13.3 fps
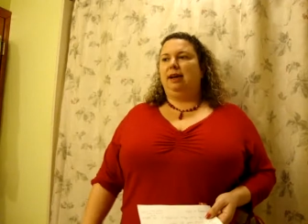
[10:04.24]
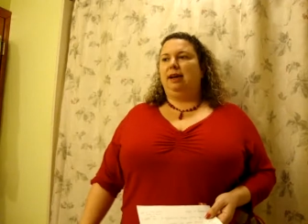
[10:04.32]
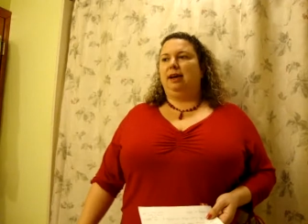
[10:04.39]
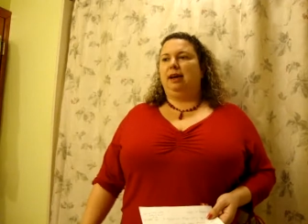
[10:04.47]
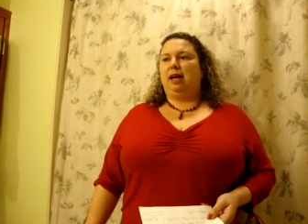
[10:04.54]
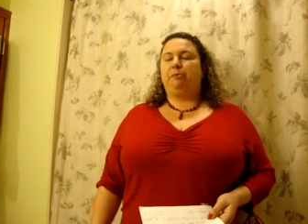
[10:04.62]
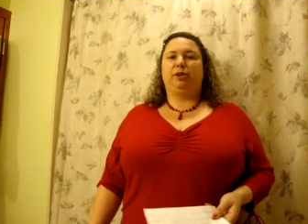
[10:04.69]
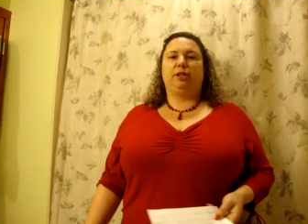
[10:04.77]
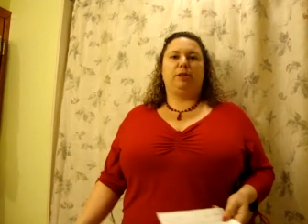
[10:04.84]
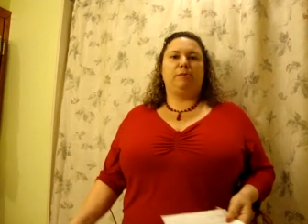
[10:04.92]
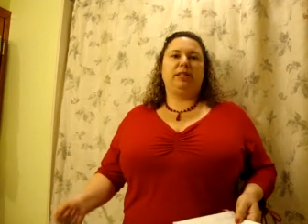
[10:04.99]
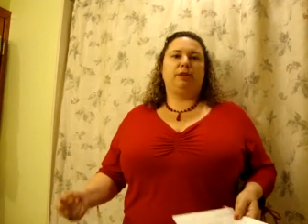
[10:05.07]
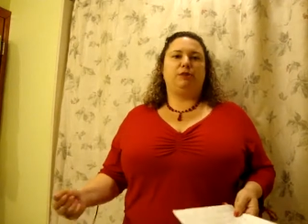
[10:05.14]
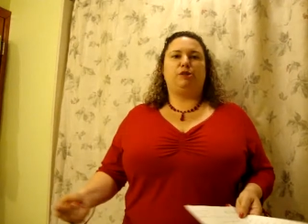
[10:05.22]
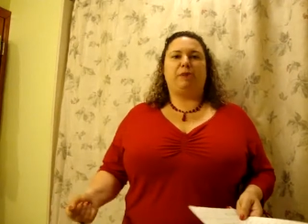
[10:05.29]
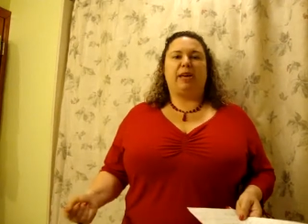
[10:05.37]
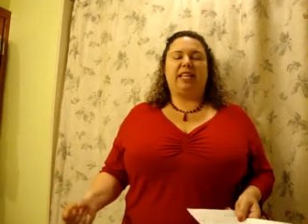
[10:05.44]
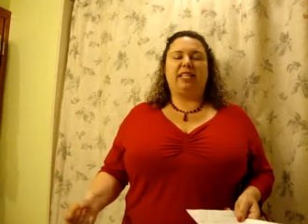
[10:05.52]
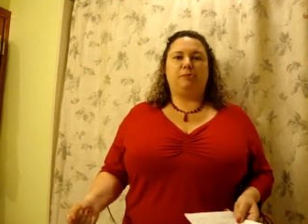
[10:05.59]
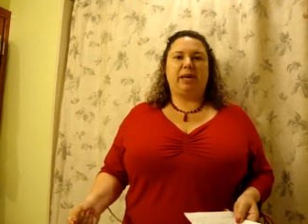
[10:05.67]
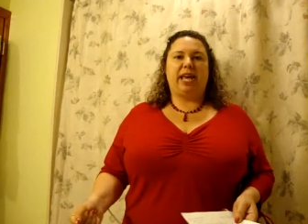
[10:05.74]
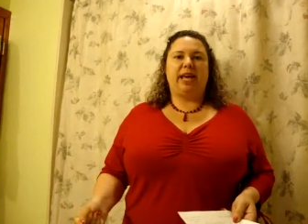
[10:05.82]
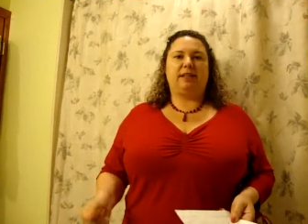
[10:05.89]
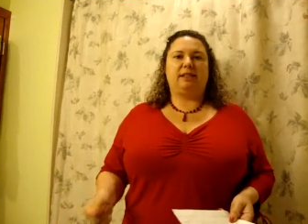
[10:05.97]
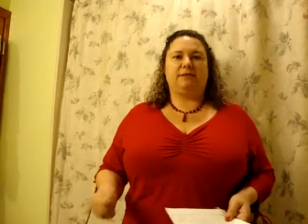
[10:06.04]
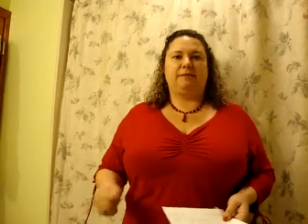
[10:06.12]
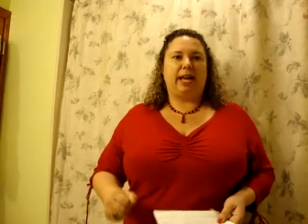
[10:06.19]
I put them in those space
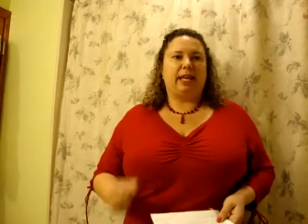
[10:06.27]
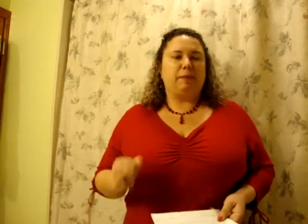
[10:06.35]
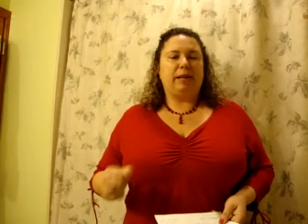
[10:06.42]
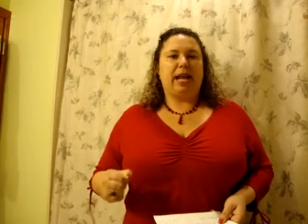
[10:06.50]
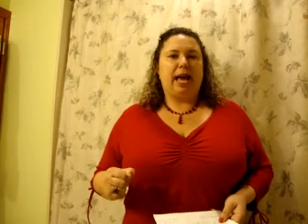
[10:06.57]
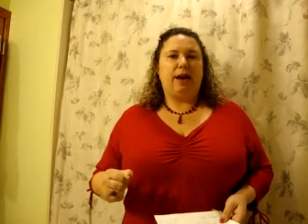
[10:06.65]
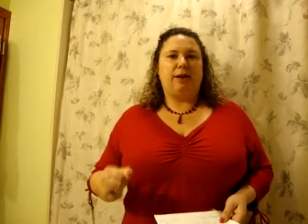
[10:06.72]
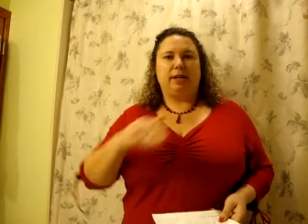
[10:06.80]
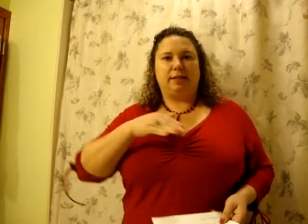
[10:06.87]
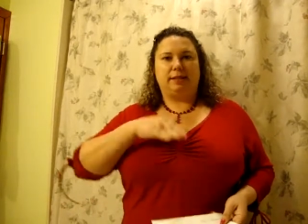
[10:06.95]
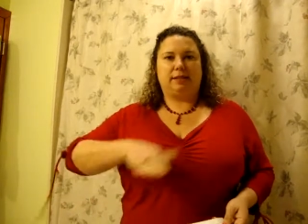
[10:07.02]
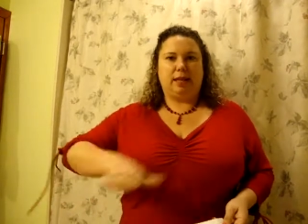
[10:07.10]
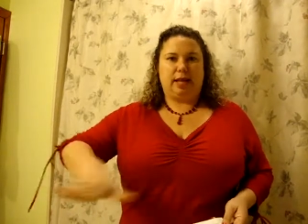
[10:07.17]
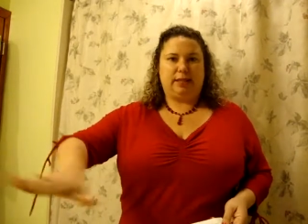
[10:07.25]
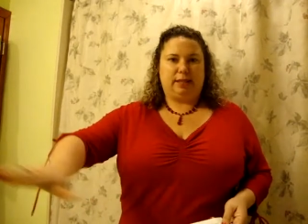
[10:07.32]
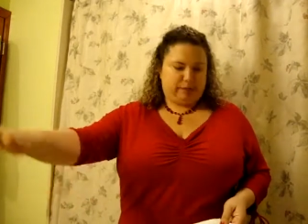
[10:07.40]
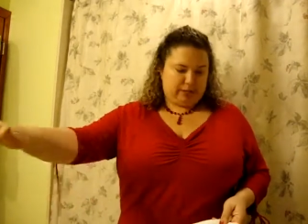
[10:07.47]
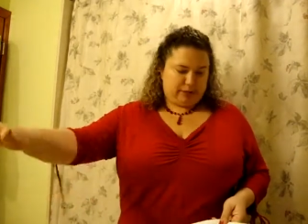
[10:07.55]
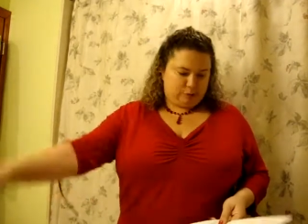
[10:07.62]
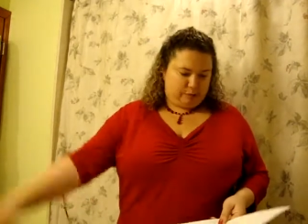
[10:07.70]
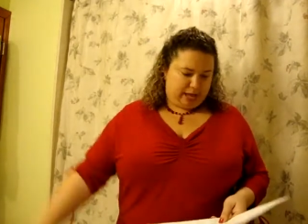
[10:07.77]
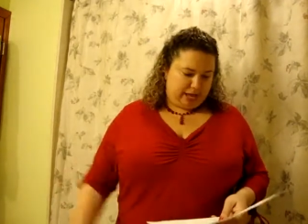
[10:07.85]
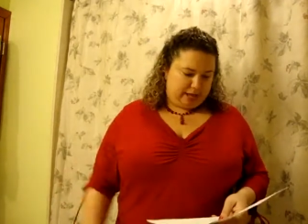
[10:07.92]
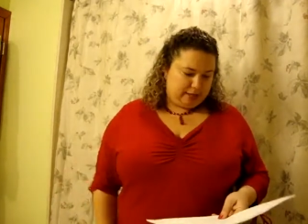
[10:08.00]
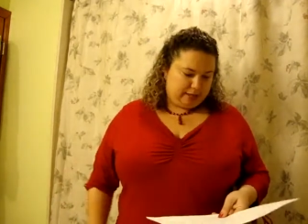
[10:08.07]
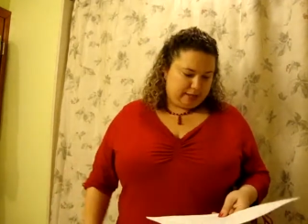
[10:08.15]
bags, vacuum it out, and slide them under the bed.